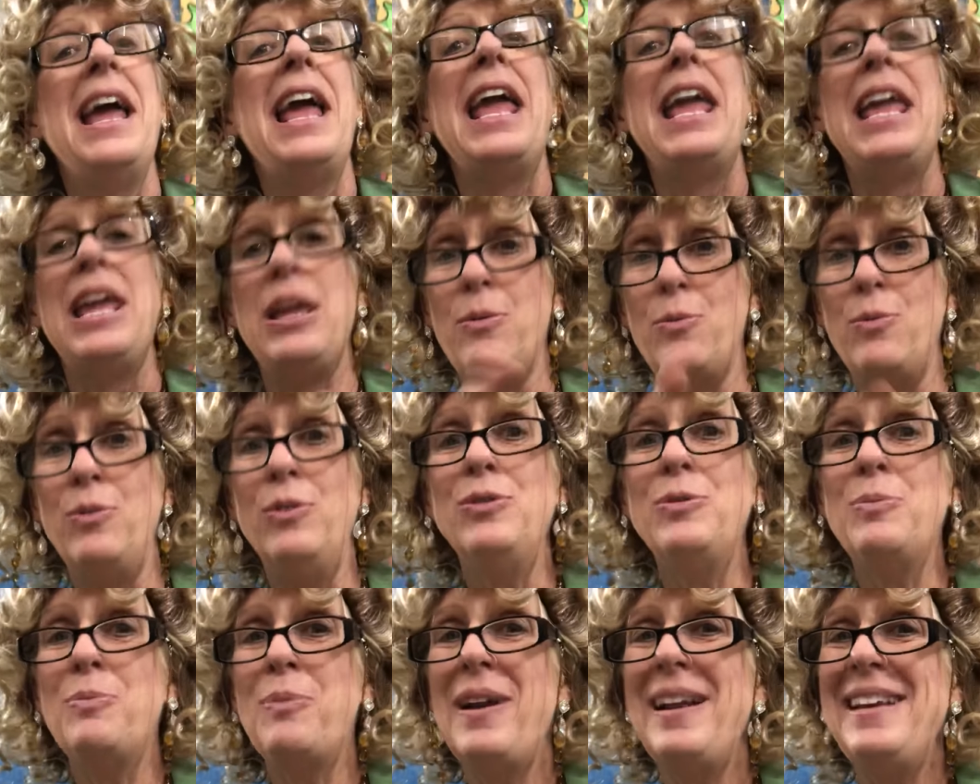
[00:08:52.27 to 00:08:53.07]
He
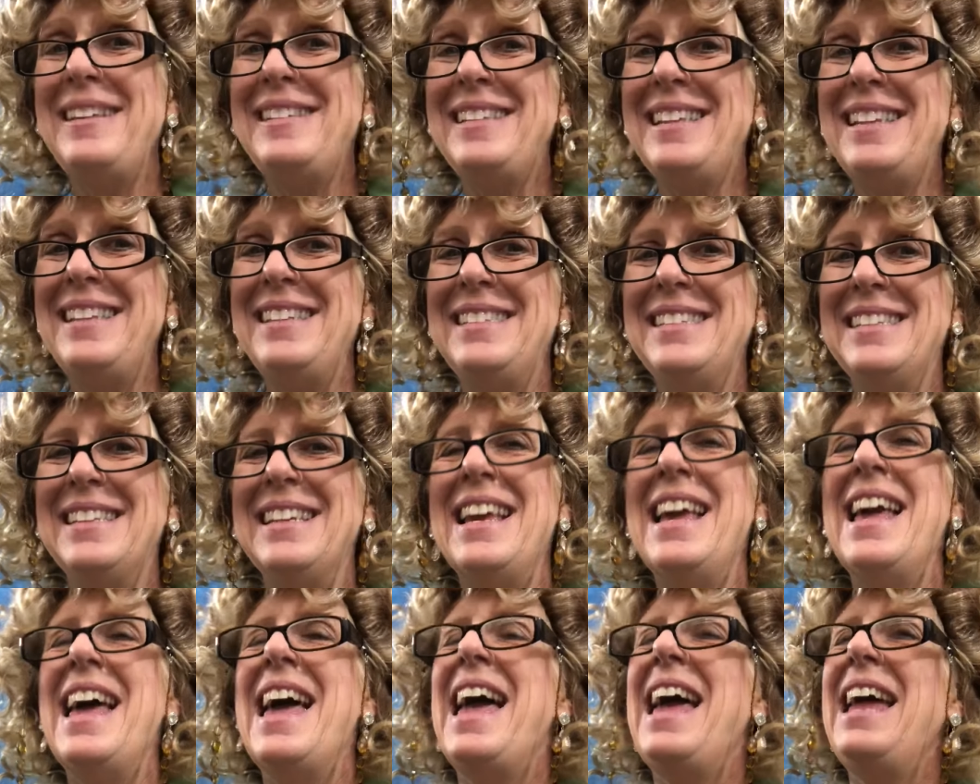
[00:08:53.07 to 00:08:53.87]
was present,
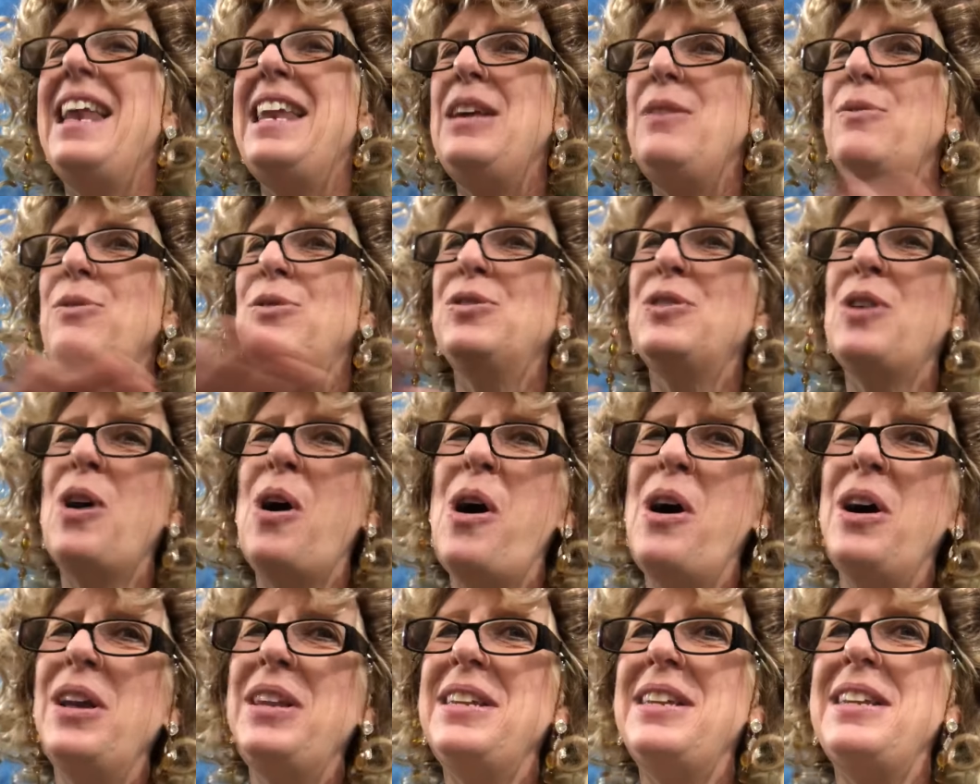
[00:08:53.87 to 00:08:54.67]
and he was
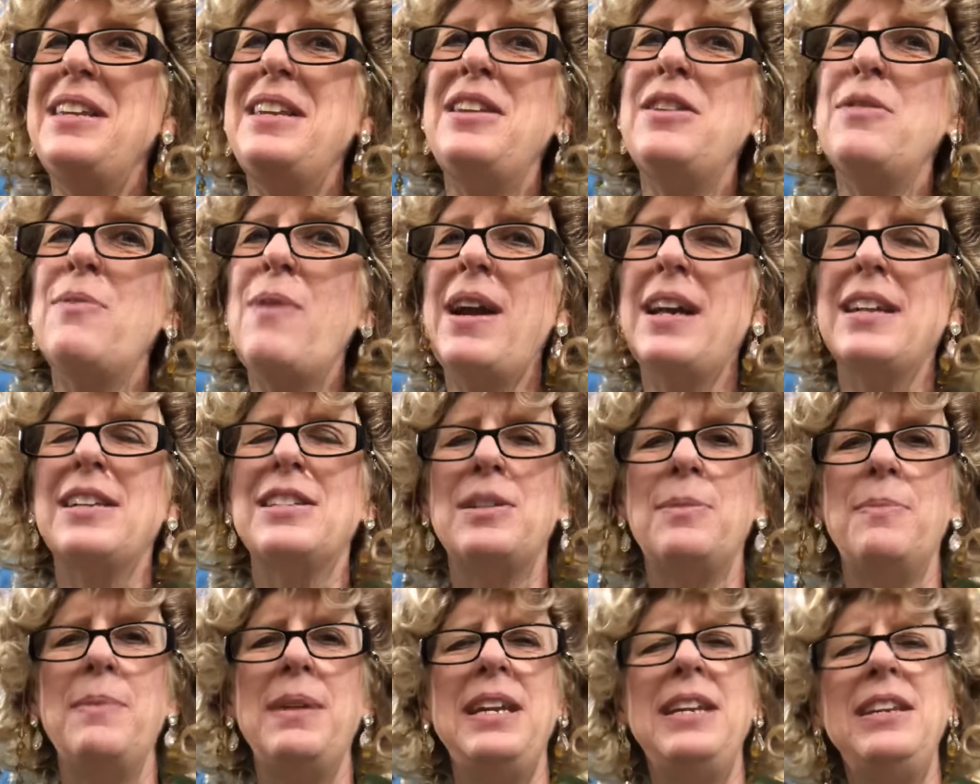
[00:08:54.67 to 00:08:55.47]
guiding and
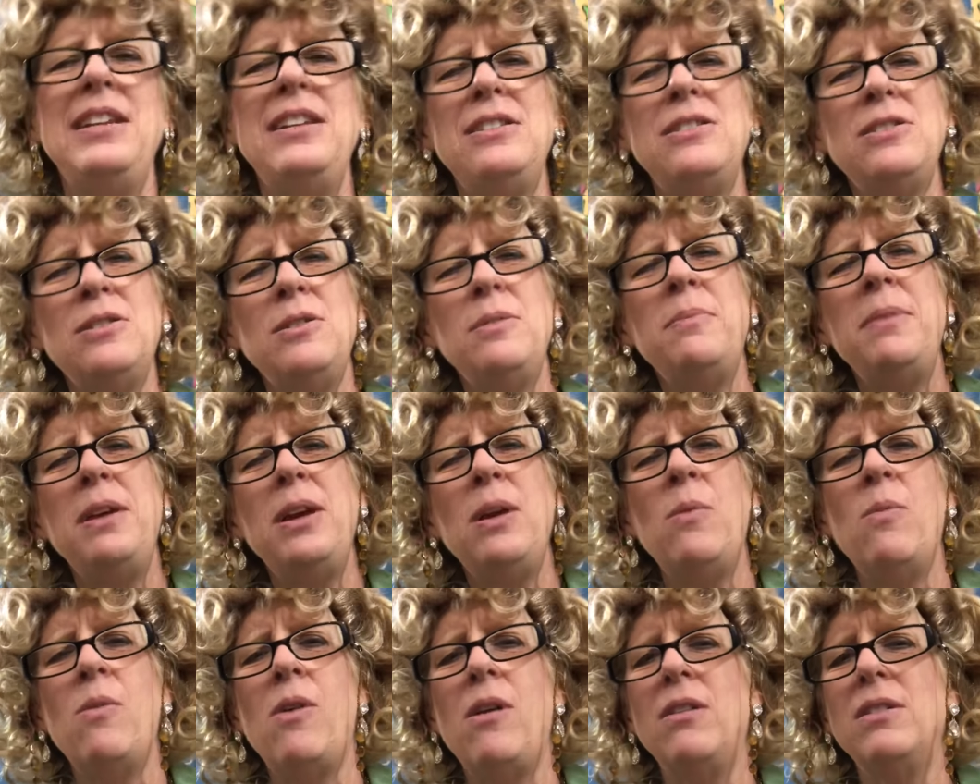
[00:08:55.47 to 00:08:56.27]
directing me, and it took me
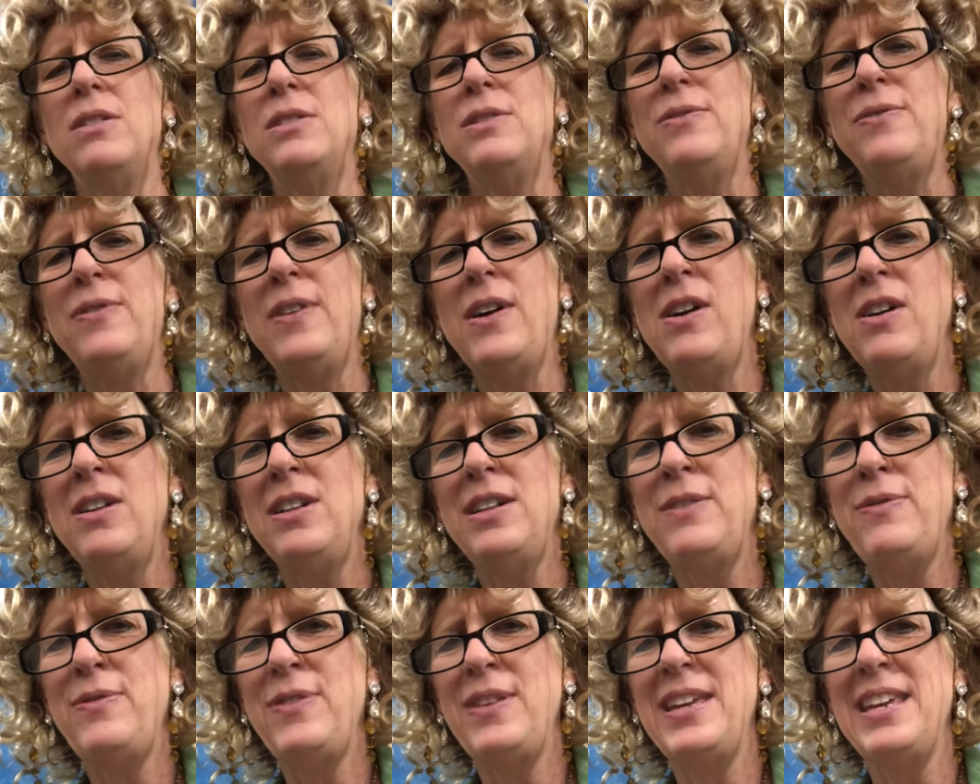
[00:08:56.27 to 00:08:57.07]
a while to
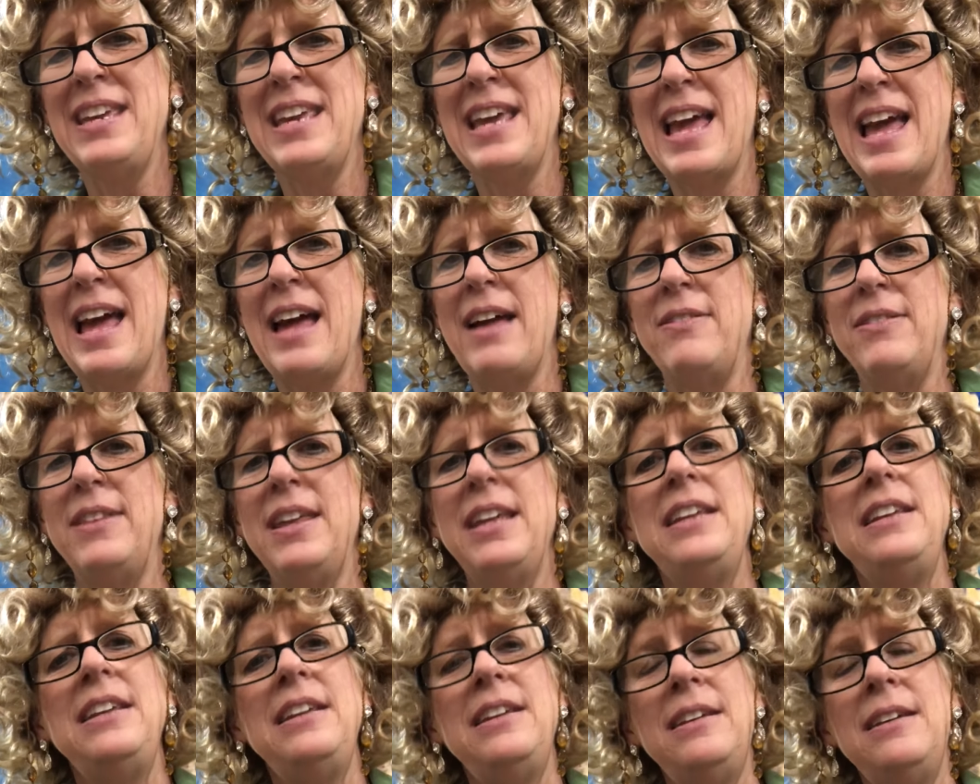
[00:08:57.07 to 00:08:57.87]
finally figure out
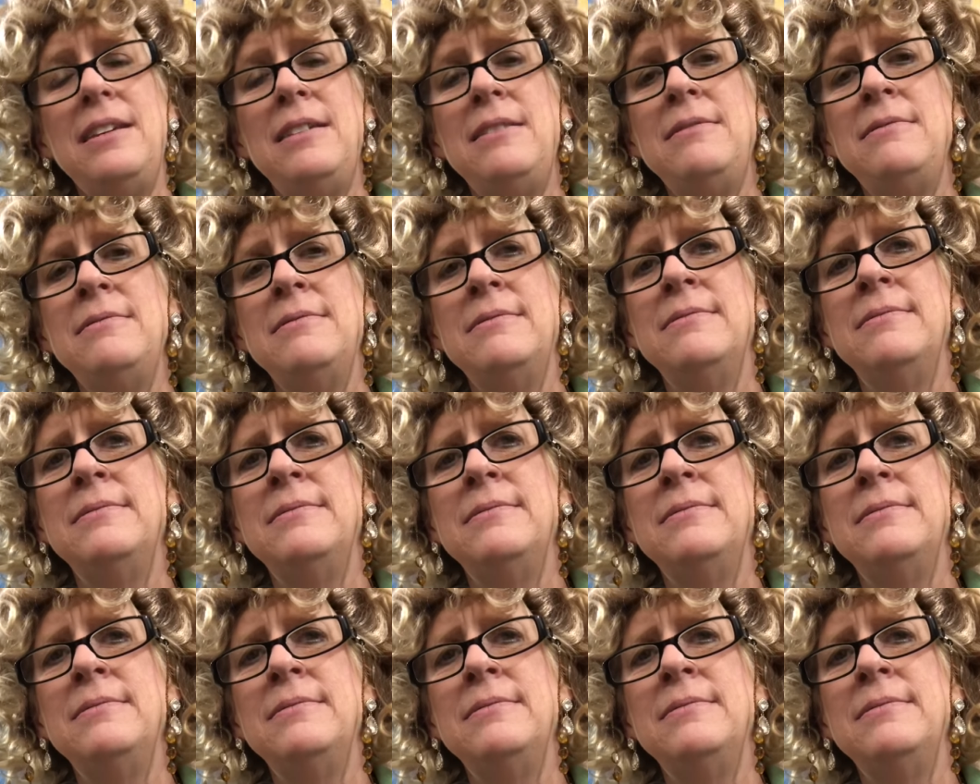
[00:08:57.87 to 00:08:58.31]
that, you know,